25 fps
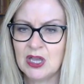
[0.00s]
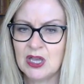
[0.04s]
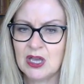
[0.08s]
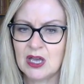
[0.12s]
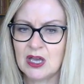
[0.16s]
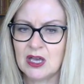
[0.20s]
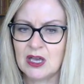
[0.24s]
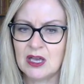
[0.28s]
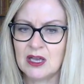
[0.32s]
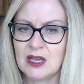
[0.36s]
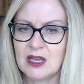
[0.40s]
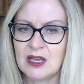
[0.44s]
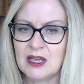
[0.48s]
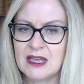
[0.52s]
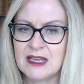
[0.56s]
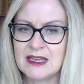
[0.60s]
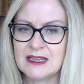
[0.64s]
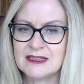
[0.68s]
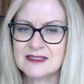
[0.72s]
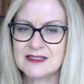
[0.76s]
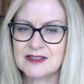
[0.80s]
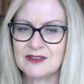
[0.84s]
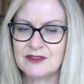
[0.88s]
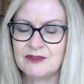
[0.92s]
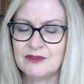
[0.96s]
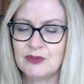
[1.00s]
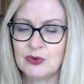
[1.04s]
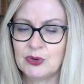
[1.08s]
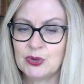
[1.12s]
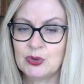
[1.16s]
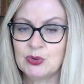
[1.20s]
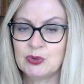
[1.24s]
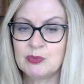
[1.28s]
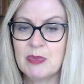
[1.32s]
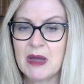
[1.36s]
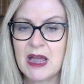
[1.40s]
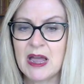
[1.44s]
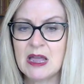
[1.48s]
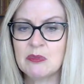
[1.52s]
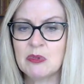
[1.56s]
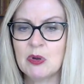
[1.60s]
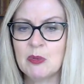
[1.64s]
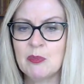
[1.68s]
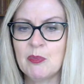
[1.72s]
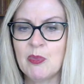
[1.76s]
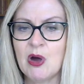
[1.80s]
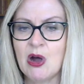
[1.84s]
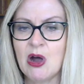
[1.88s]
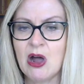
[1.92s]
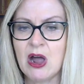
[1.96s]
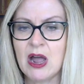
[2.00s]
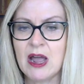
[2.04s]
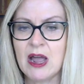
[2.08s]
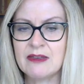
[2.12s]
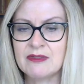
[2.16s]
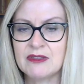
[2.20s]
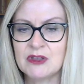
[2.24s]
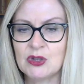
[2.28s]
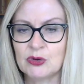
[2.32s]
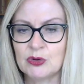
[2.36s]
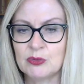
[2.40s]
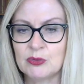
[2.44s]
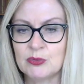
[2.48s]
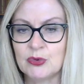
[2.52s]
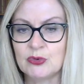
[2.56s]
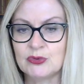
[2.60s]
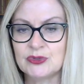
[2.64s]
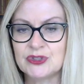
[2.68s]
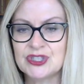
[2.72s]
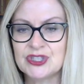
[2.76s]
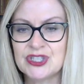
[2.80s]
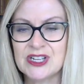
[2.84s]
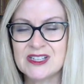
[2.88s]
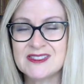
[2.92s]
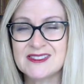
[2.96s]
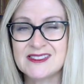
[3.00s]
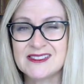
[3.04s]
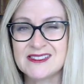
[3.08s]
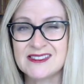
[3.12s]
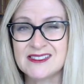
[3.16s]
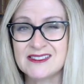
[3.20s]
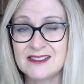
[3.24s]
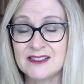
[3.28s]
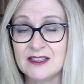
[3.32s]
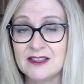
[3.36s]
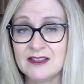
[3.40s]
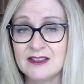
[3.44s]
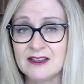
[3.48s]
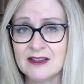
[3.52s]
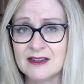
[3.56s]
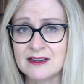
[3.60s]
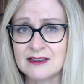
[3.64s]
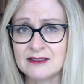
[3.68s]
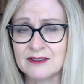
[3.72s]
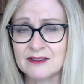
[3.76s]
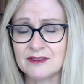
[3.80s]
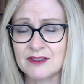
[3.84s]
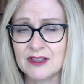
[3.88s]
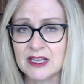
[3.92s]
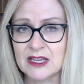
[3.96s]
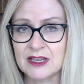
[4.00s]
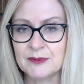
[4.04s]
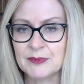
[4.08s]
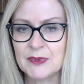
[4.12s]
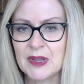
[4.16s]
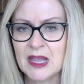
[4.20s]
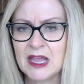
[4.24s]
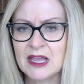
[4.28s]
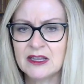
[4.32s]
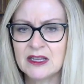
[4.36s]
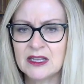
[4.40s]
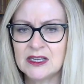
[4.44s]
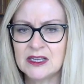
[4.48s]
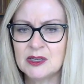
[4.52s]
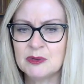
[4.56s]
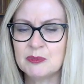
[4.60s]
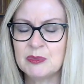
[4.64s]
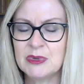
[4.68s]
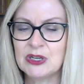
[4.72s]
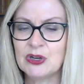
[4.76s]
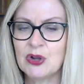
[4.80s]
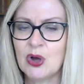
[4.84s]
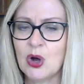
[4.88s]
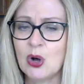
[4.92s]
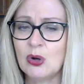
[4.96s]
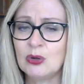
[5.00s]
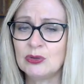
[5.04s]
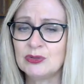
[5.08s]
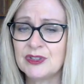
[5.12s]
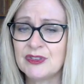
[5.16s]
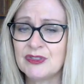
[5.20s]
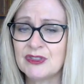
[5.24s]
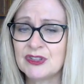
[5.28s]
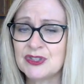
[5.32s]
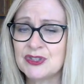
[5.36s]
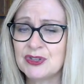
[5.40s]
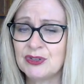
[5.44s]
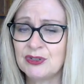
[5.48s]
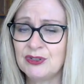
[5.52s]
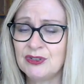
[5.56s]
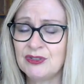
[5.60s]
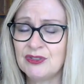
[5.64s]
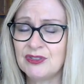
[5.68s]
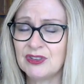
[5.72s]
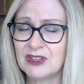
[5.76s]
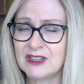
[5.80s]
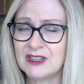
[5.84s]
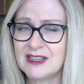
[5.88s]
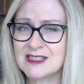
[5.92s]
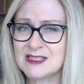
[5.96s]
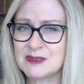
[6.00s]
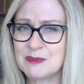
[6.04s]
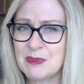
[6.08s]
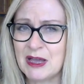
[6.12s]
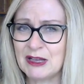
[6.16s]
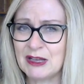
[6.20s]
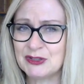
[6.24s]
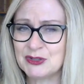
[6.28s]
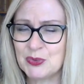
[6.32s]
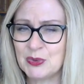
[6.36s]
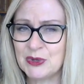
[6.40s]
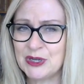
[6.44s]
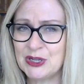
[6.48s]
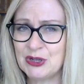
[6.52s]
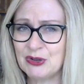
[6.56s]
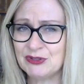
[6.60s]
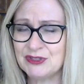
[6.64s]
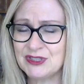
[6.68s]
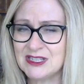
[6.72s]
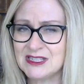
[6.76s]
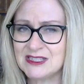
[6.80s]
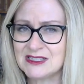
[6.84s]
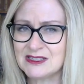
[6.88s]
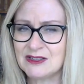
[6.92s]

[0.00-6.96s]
It's a very good paper by the Honourable Justice Young there. Getting a bit old in the tooth, I guess about 20 odd years